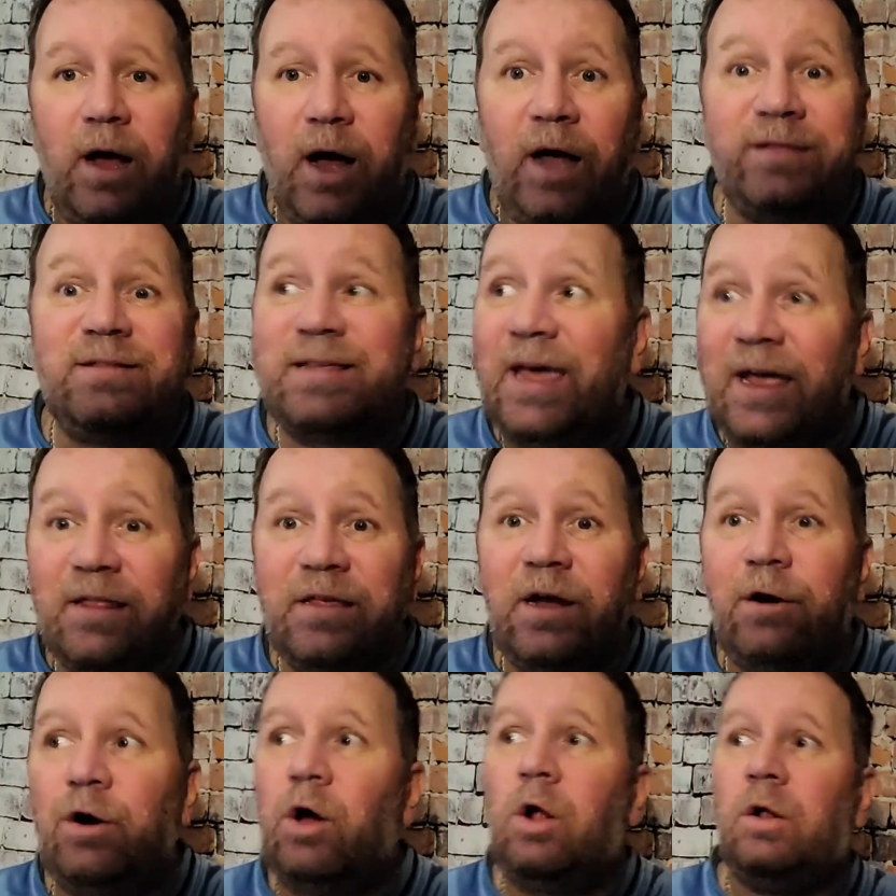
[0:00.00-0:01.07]
A
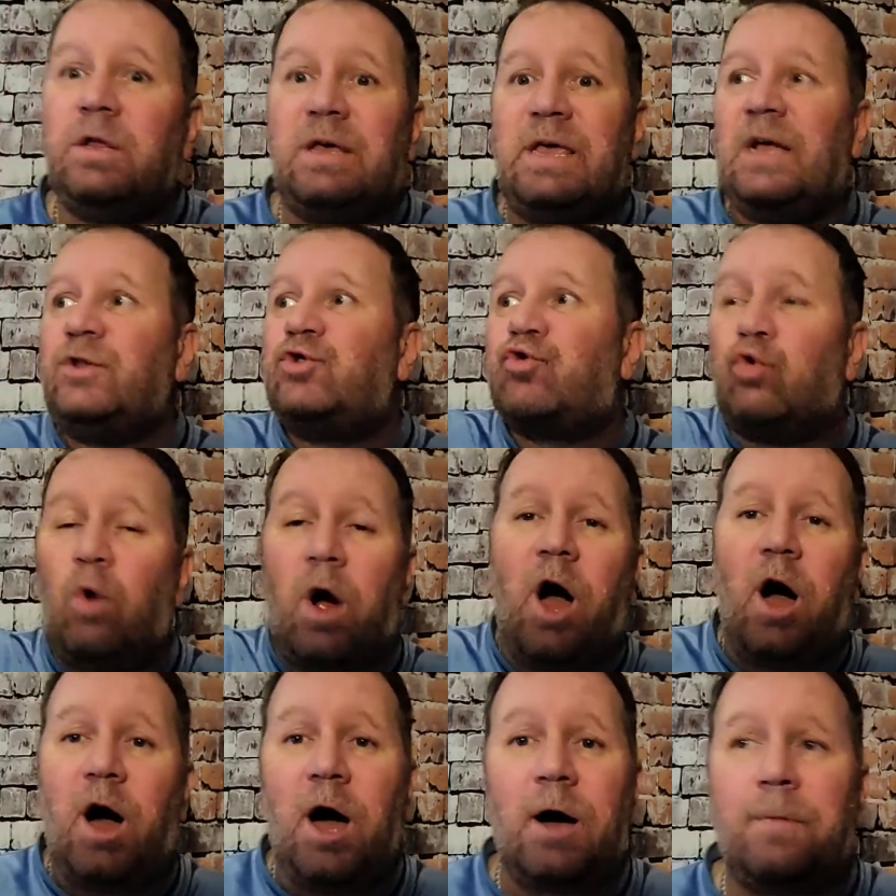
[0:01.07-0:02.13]
10-year-old can
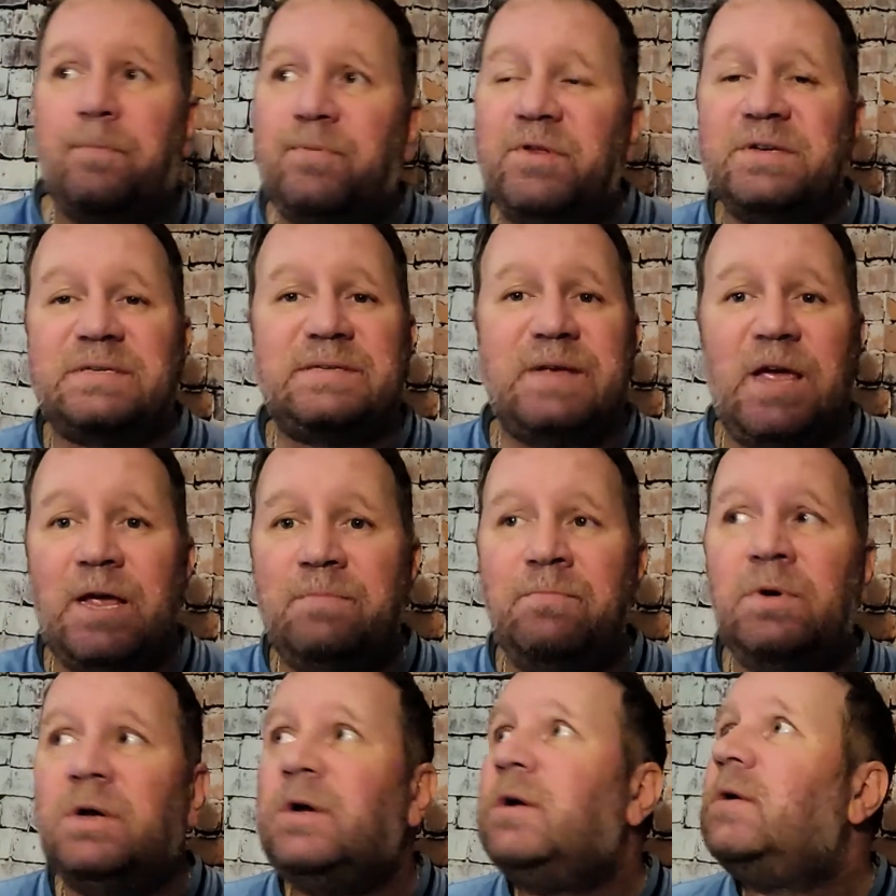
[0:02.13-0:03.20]
draw up the
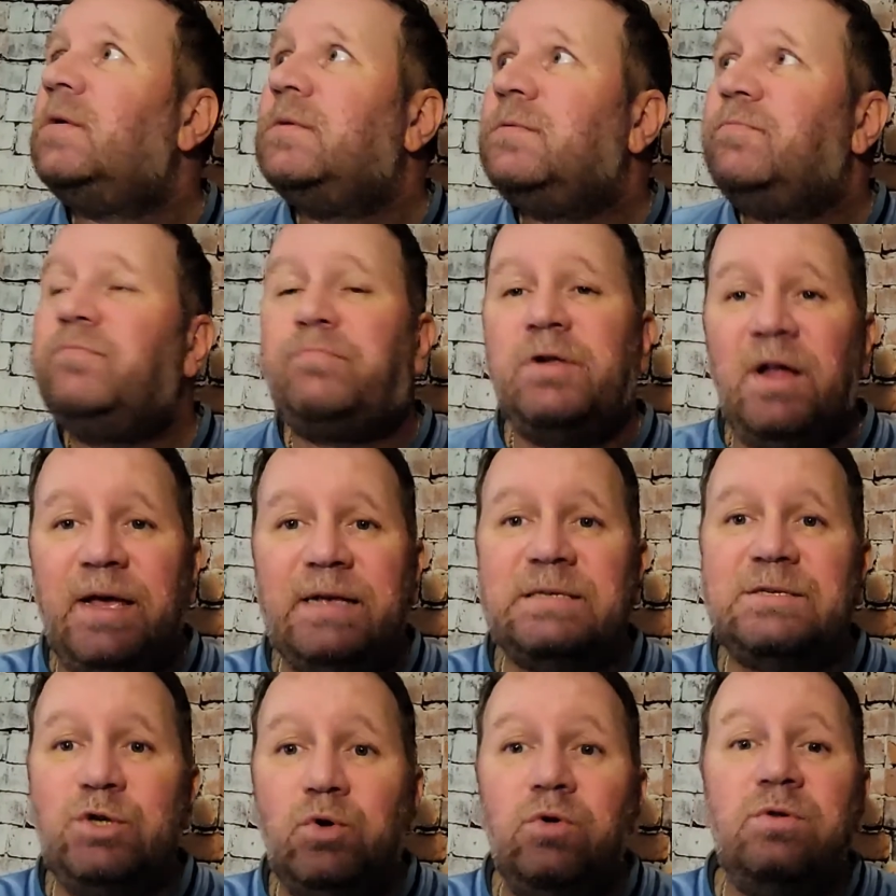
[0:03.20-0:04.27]
same
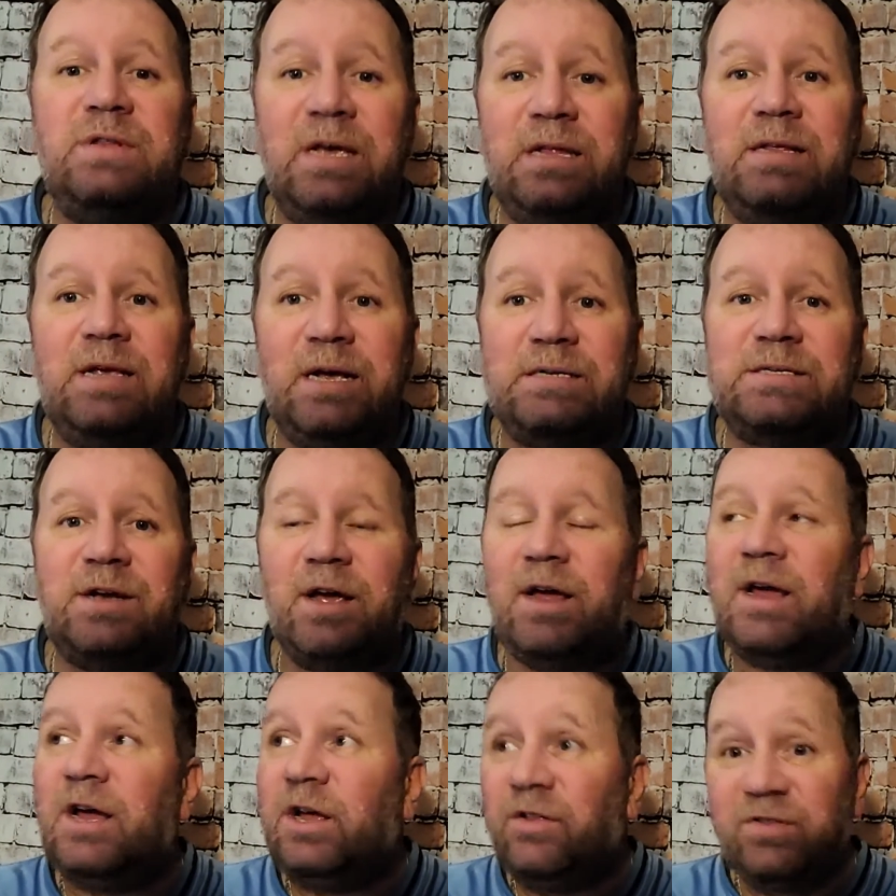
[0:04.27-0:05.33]
plays you did
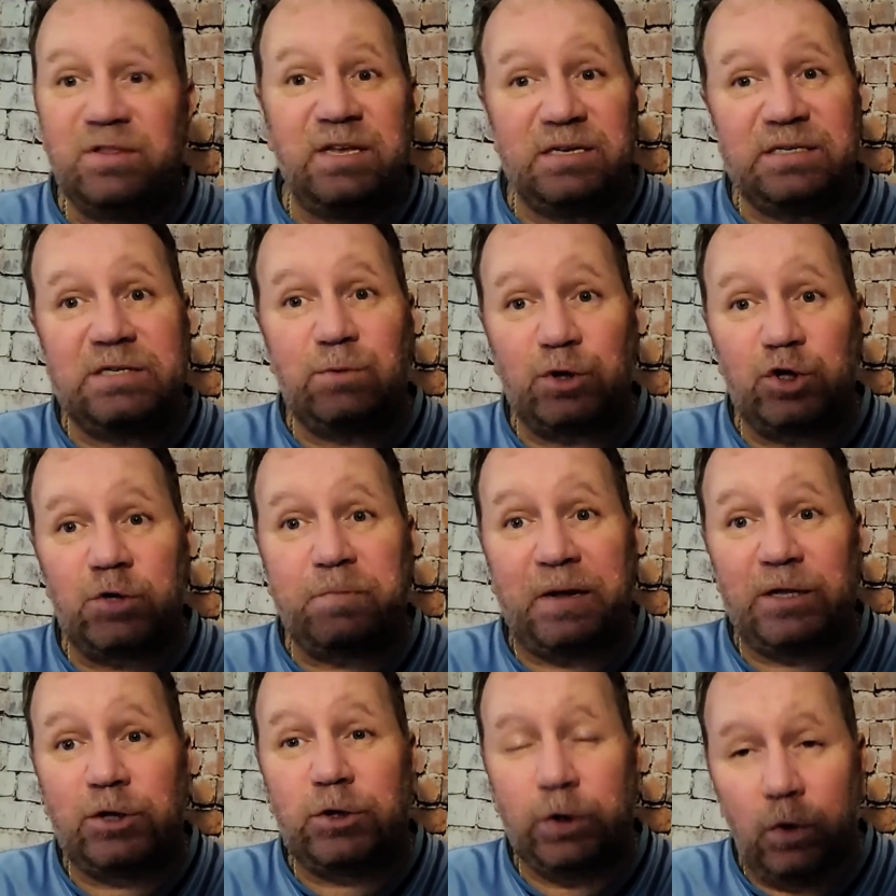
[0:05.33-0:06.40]
yesterday. This is what you
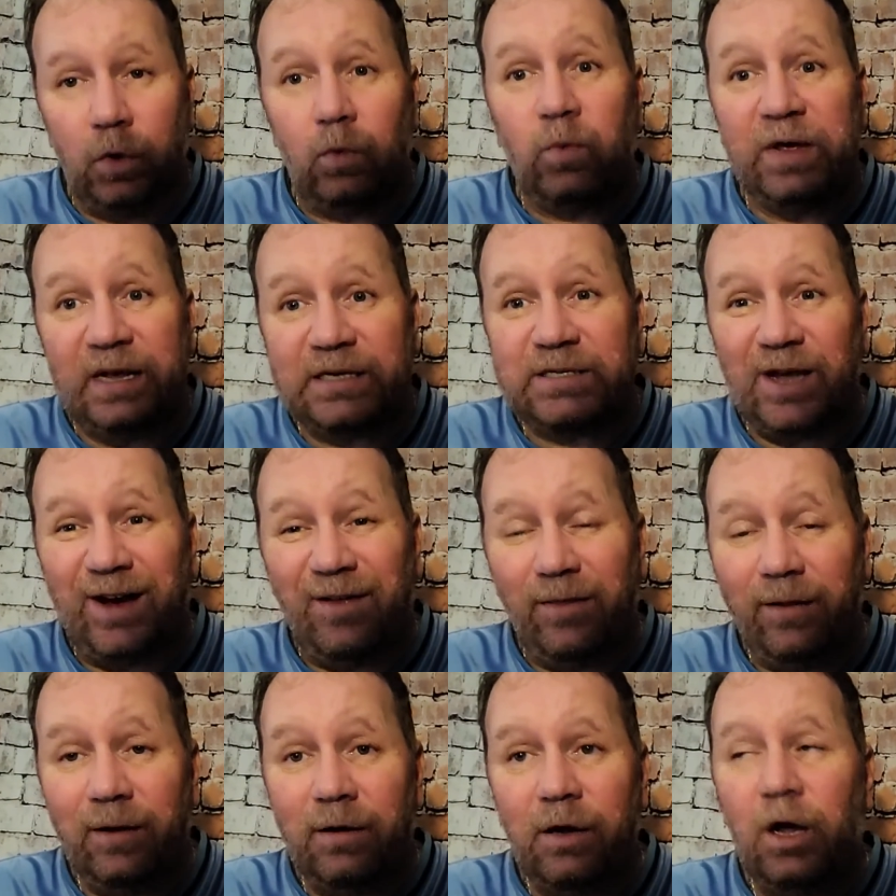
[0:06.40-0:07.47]
spent 2 weeks
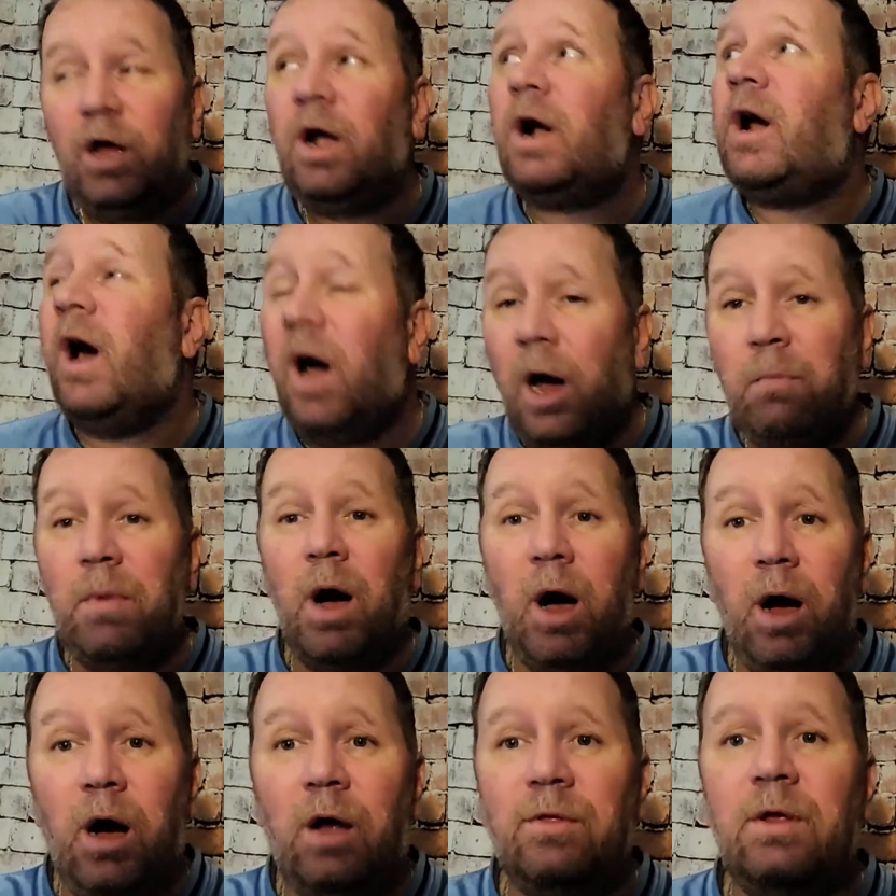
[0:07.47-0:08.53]
on? Come
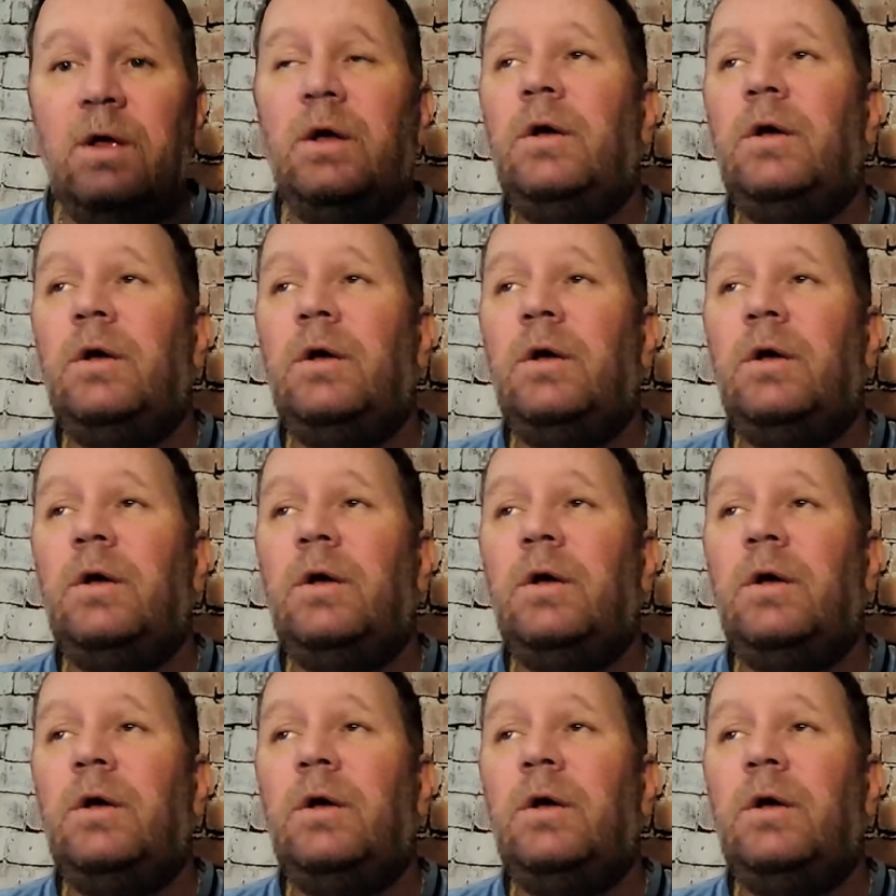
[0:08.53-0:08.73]
on.